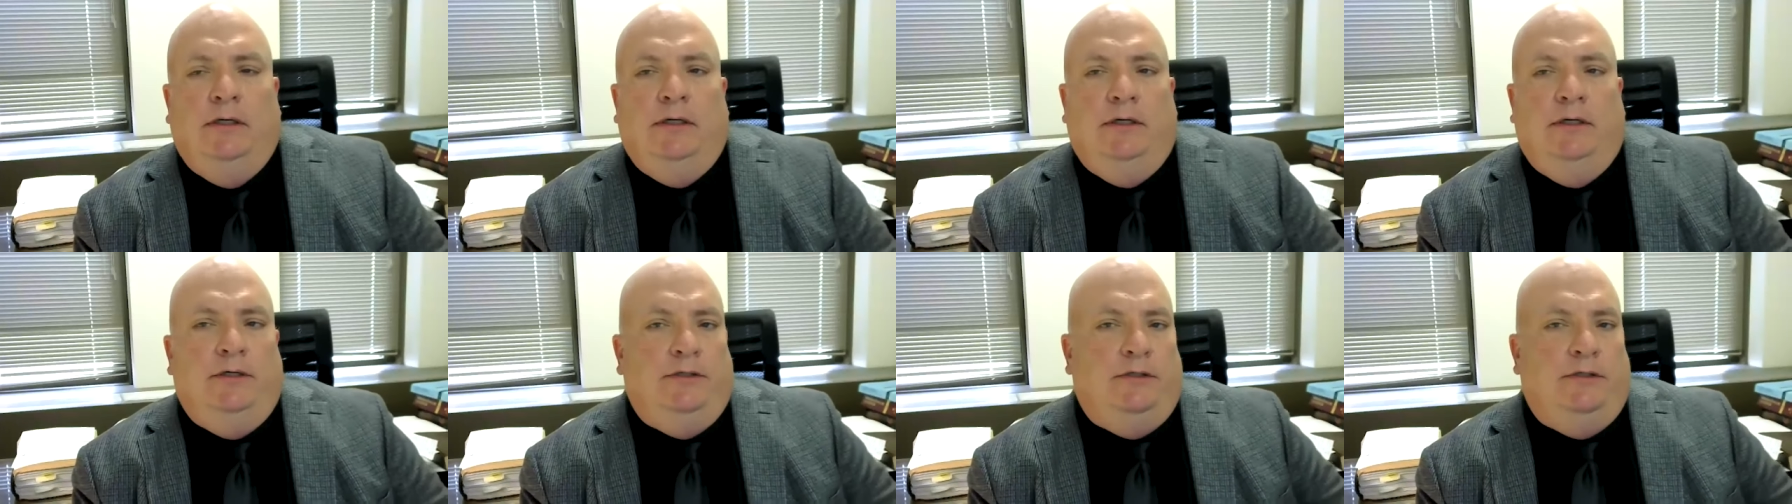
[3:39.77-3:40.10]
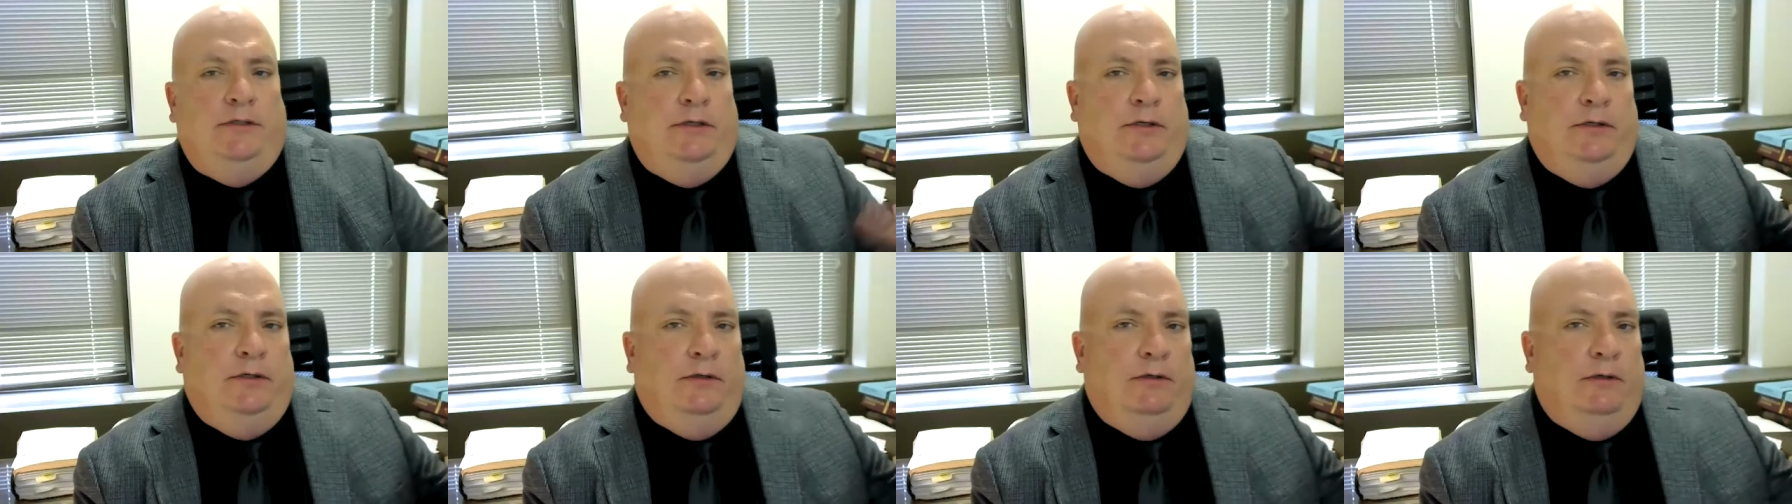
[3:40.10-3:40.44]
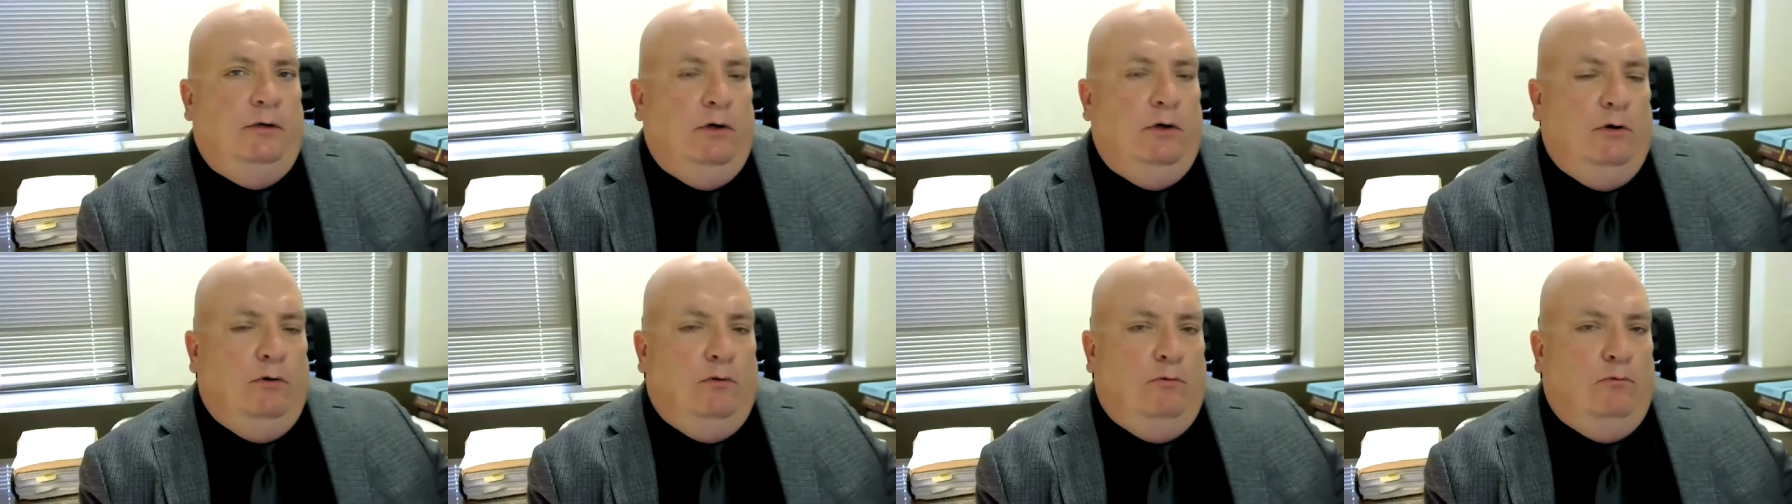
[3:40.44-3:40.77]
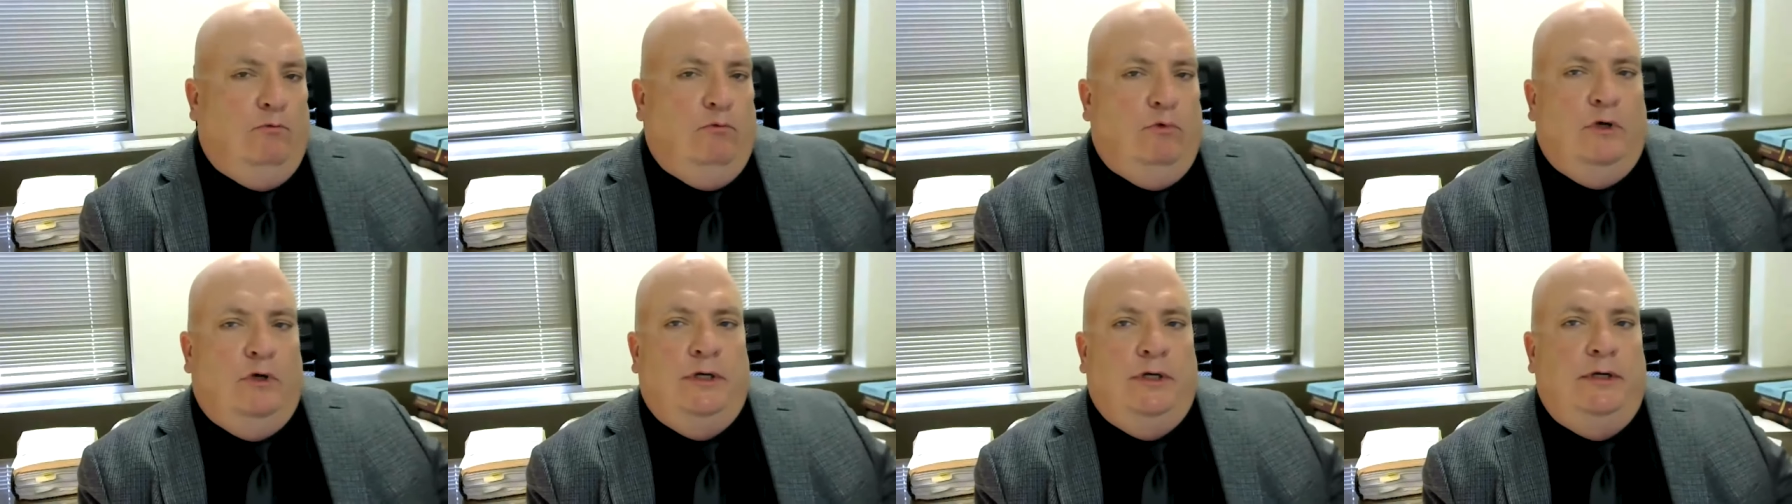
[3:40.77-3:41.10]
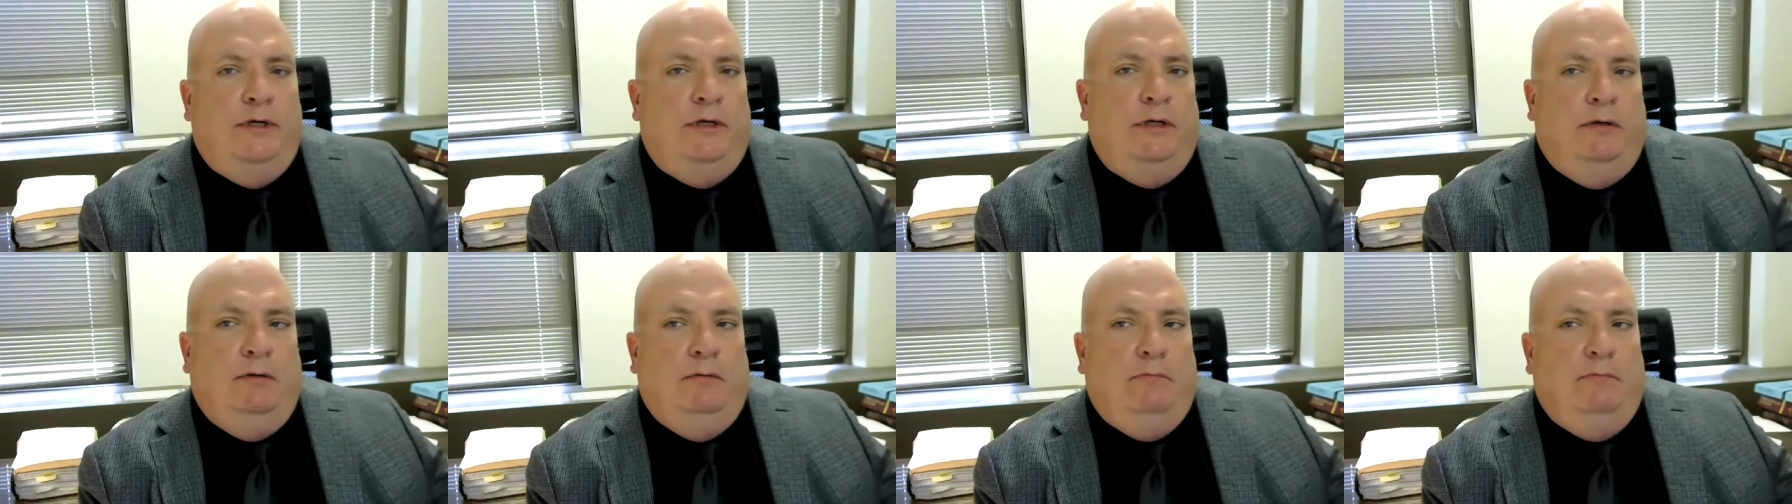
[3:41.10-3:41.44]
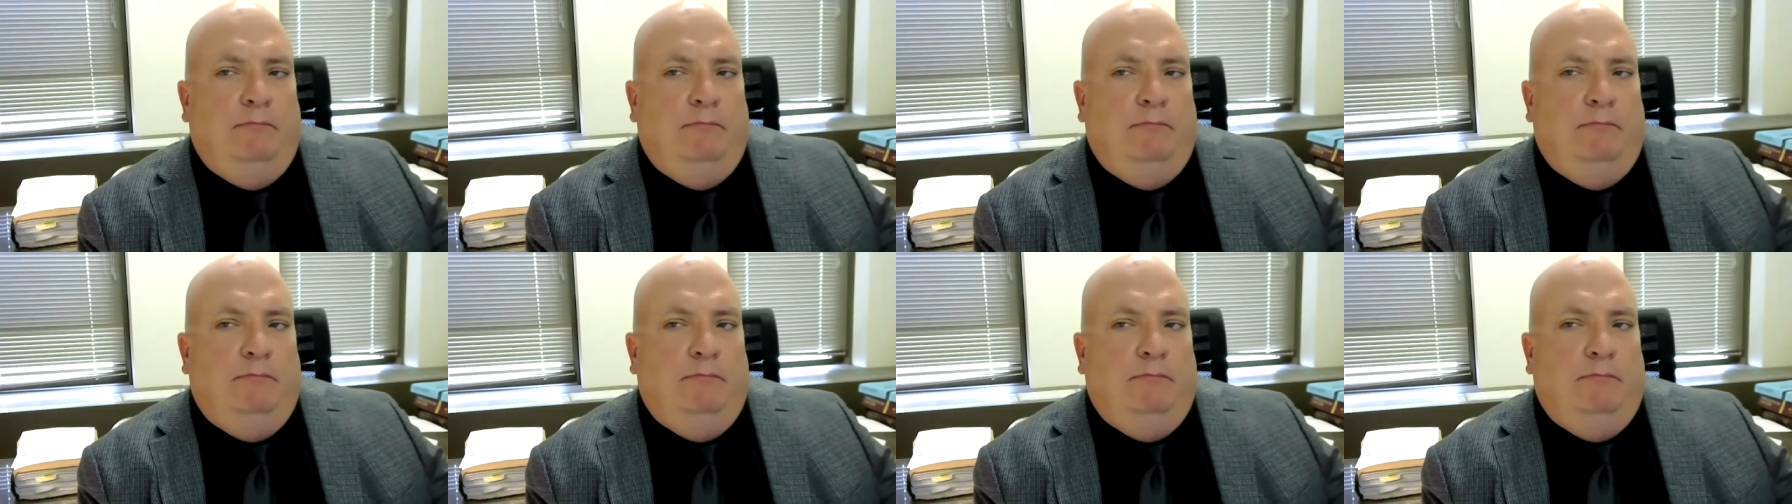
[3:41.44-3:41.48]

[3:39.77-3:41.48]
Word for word: Is there one